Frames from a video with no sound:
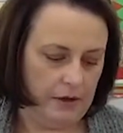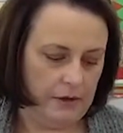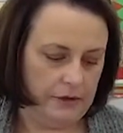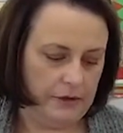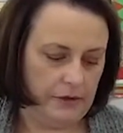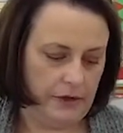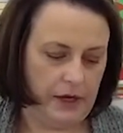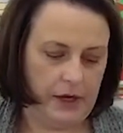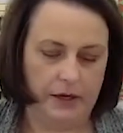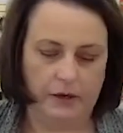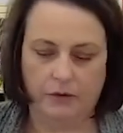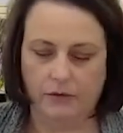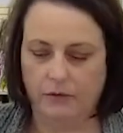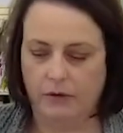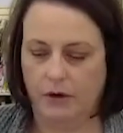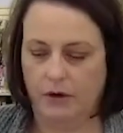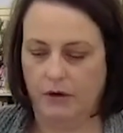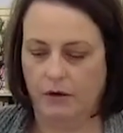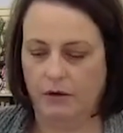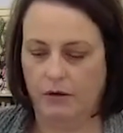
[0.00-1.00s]
So I don't
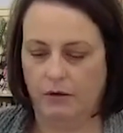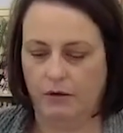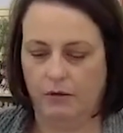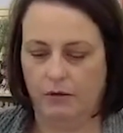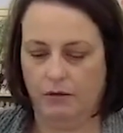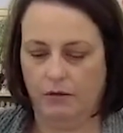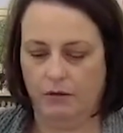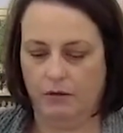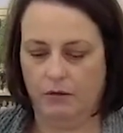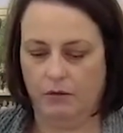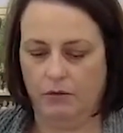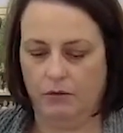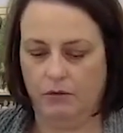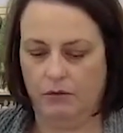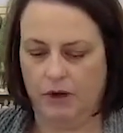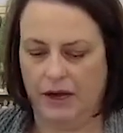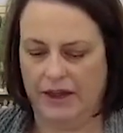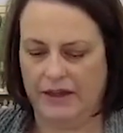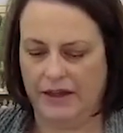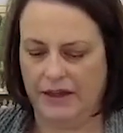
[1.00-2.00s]

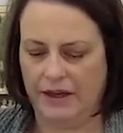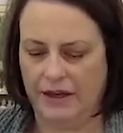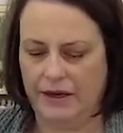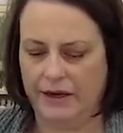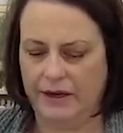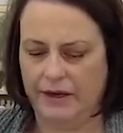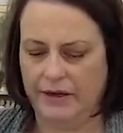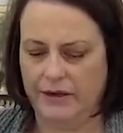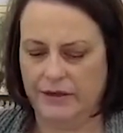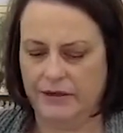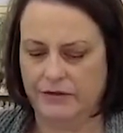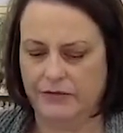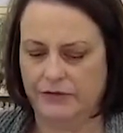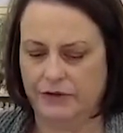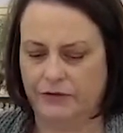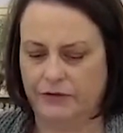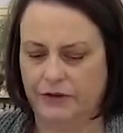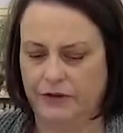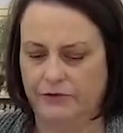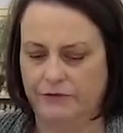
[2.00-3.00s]
know. I think it's
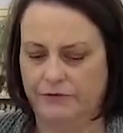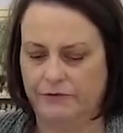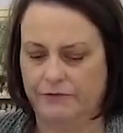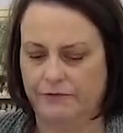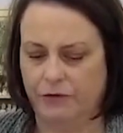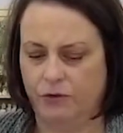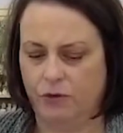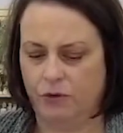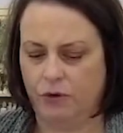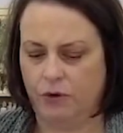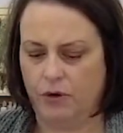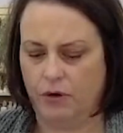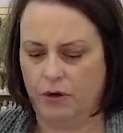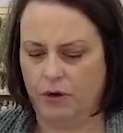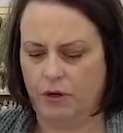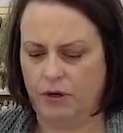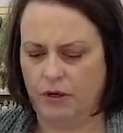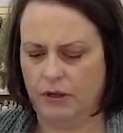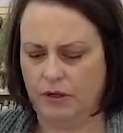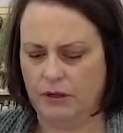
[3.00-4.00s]

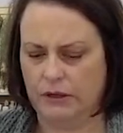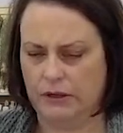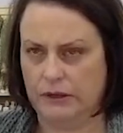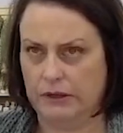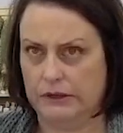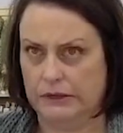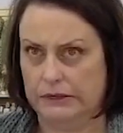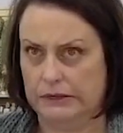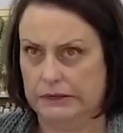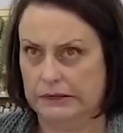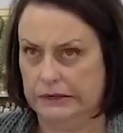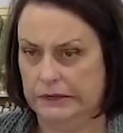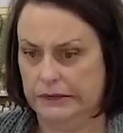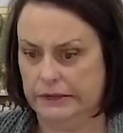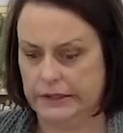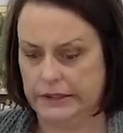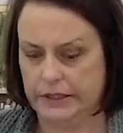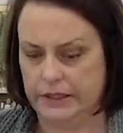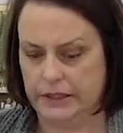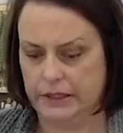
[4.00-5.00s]
54
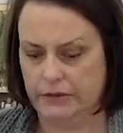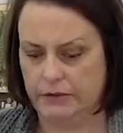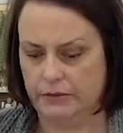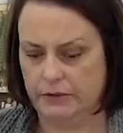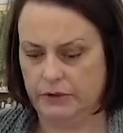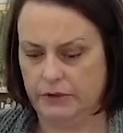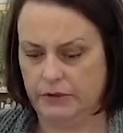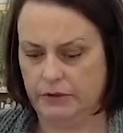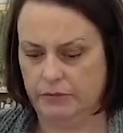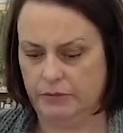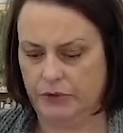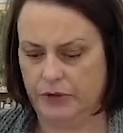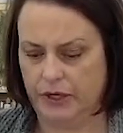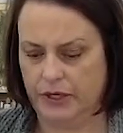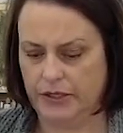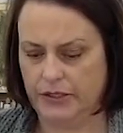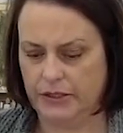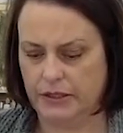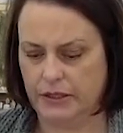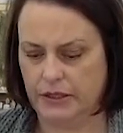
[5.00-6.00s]
is the real
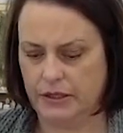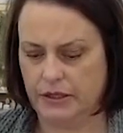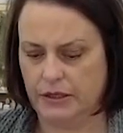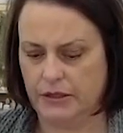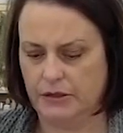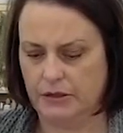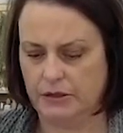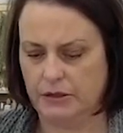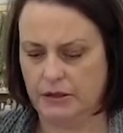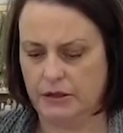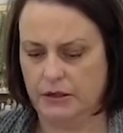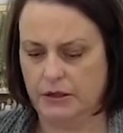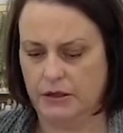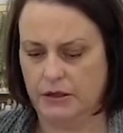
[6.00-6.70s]
price on these.